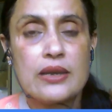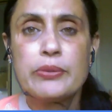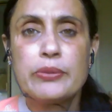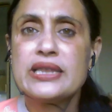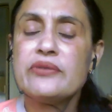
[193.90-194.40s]

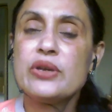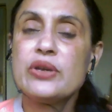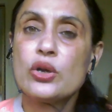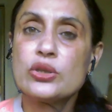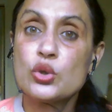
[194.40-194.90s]
But then we
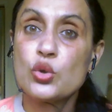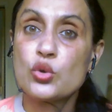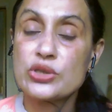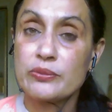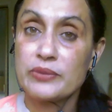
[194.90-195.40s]
also
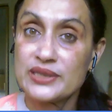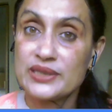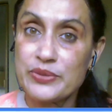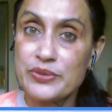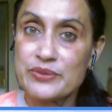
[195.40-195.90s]
know some
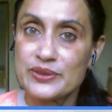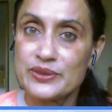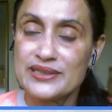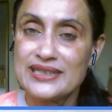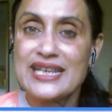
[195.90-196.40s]
other
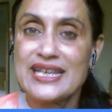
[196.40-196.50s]
people